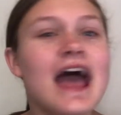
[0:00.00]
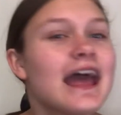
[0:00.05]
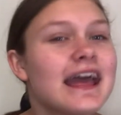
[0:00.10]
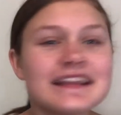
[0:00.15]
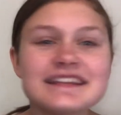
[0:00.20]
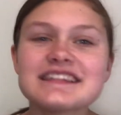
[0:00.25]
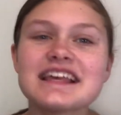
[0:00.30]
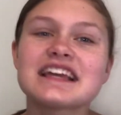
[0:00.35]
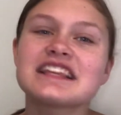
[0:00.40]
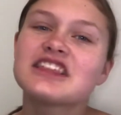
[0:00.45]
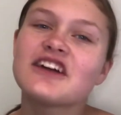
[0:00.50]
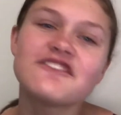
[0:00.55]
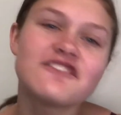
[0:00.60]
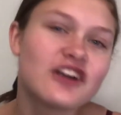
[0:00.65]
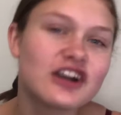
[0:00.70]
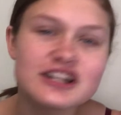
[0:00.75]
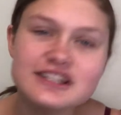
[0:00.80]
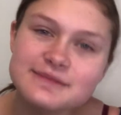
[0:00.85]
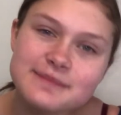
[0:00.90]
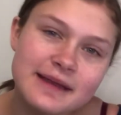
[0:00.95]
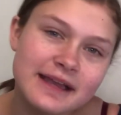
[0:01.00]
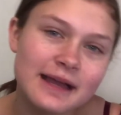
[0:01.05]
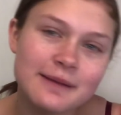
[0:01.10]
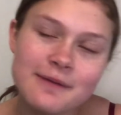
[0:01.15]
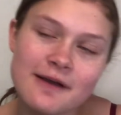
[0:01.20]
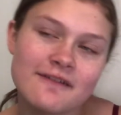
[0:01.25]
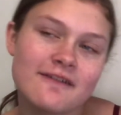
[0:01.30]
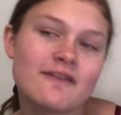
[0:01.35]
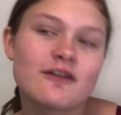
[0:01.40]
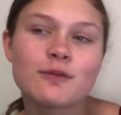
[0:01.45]
It's like the first makeup
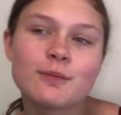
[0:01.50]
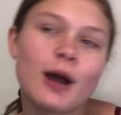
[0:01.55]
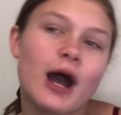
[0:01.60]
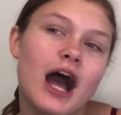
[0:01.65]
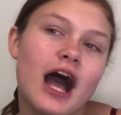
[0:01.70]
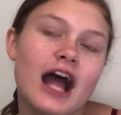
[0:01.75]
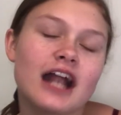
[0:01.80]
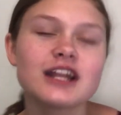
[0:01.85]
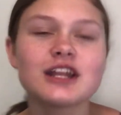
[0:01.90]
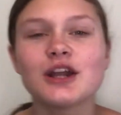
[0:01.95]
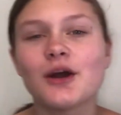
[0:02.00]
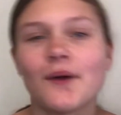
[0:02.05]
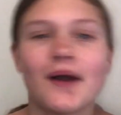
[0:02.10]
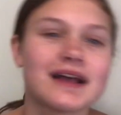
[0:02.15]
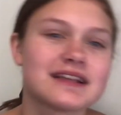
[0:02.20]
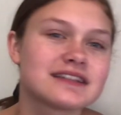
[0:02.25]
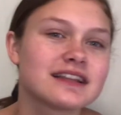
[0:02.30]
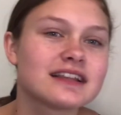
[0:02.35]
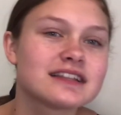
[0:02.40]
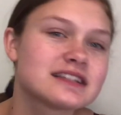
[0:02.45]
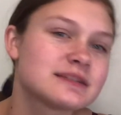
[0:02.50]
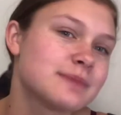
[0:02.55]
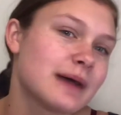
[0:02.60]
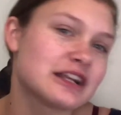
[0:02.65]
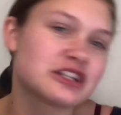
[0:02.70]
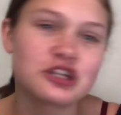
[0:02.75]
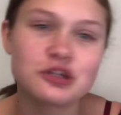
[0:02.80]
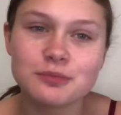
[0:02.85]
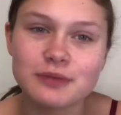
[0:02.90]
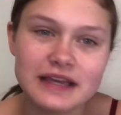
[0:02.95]
I've ever bought, you know, has a little
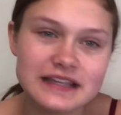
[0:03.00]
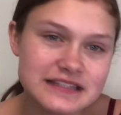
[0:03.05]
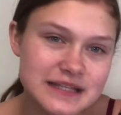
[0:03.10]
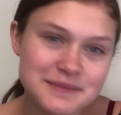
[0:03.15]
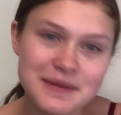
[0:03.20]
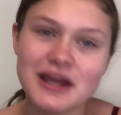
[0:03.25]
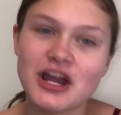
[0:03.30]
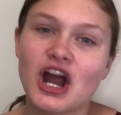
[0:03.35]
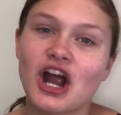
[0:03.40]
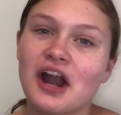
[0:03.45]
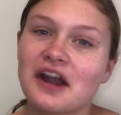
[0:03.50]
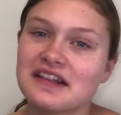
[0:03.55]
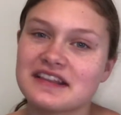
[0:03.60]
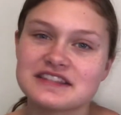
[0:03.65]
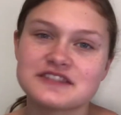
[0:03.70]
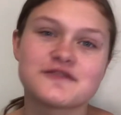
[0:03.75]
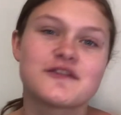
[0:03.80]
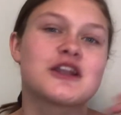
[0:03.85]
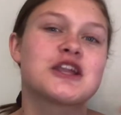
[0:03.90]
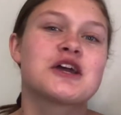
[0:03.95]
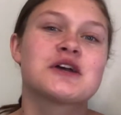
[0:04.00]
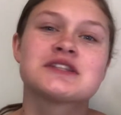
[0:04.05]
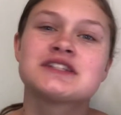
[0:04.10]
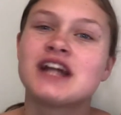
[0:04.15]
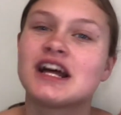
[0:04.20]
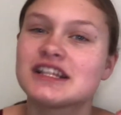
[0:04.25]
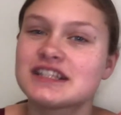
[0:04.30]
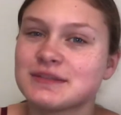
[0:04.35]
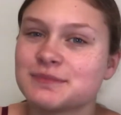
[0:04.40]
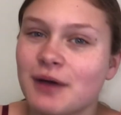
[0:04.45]
special place in my heart. This video is
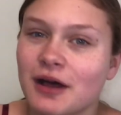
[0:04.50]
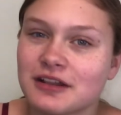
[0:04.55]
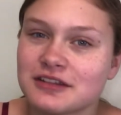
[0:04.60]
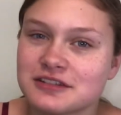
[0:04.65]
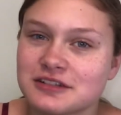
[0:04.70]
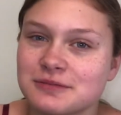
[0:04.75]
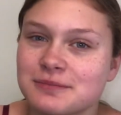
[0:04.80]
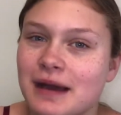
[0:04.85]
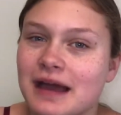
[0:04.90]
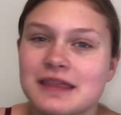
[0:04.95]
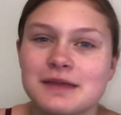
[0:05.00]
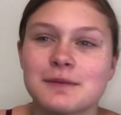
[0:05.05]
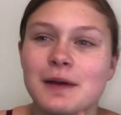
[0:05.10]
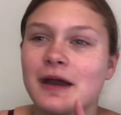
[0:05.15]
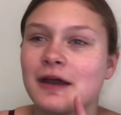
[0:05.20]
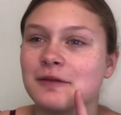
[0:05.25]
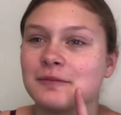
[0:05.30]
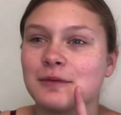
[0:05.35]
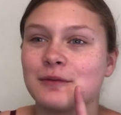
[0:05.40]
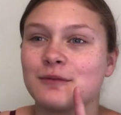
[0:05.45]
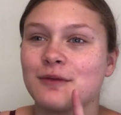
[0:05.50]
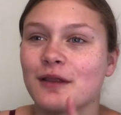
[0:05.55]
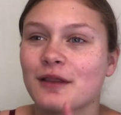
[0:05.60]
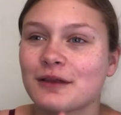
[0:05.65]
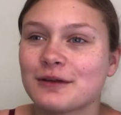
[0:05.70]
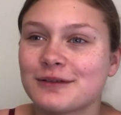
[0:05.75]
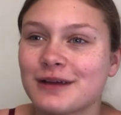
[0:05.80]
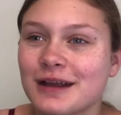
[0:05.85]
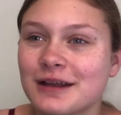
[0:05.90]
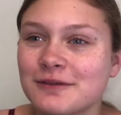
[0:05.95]
not sponsored, by the way. It'd be
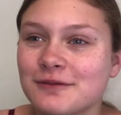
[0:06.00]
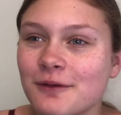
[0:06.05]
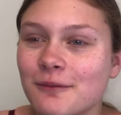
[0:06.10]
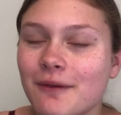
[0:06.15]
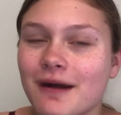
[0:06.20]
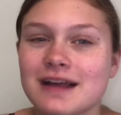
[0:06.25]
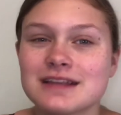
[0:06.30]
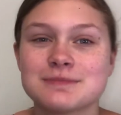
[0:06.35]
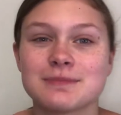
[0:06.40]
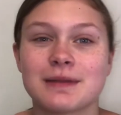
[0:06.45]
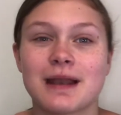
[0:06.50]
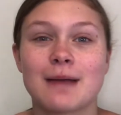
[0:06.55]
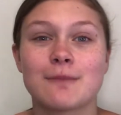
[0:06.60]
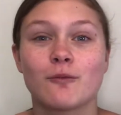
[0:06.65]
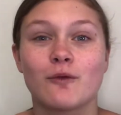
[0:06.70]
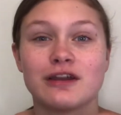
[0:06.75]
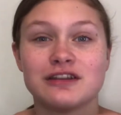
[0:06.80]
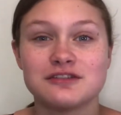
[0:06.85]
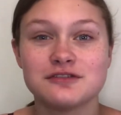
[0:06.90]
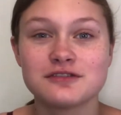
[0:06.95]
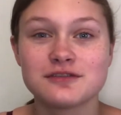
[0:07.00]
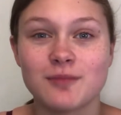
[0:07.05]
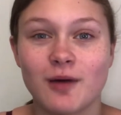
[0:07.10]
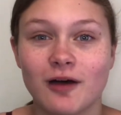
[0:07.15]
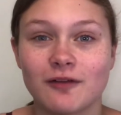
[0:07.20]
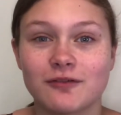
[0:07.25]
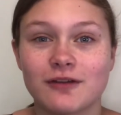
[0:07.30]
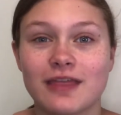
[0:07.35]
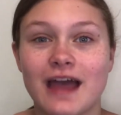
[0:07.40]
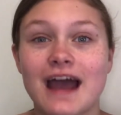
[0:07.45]
really great if it was, but I'm way too small
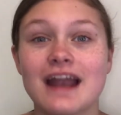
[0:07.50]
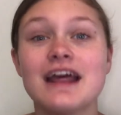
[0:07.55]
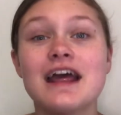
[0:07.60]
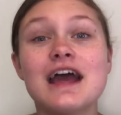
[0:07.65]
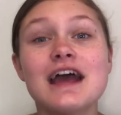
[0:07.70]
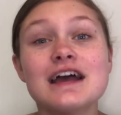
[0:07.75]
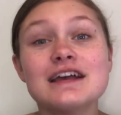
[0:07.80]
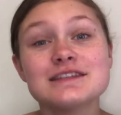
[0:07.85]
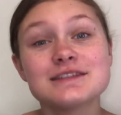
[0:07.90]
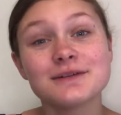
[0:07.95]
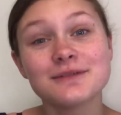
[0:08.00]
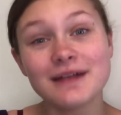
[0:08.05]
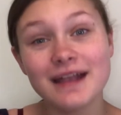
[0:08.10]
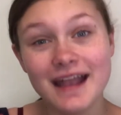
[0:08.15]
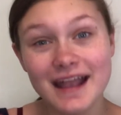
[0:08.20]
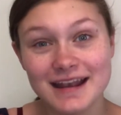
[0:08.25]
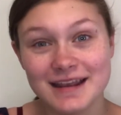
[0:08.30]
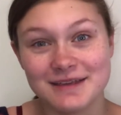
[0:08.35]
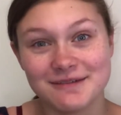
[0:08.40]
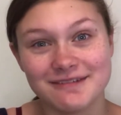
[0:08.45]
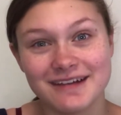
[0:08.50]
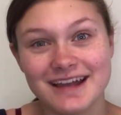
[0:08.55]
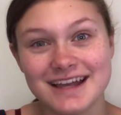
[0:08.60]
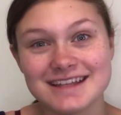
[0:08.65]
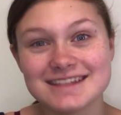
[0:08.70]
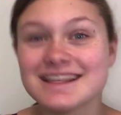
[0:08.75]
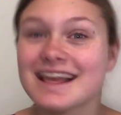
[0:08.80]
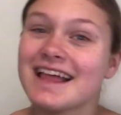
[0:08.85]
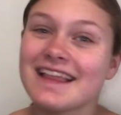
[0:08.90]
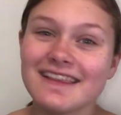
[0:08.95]
for that. So
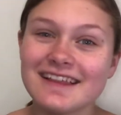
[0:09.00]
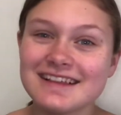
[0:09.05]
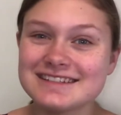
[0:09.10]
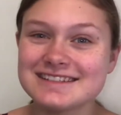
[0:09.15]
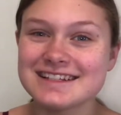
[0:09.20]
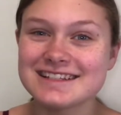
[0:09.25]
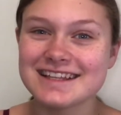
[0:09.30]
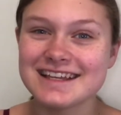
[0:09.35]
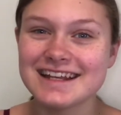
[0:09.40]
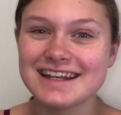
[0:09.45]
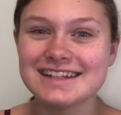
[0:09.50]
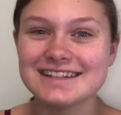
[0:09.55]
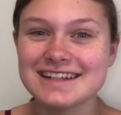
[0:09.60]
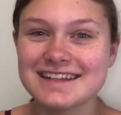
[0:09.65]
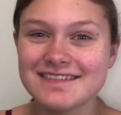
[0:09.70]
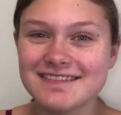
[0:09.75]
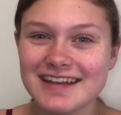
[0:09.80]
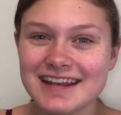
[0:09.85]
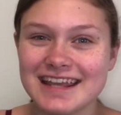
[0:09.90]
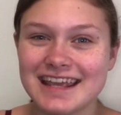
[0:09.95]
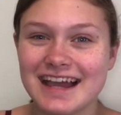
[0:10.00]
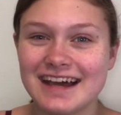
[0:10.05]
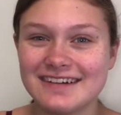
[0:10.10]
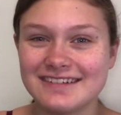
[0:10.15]
anyways, let's just get into the video.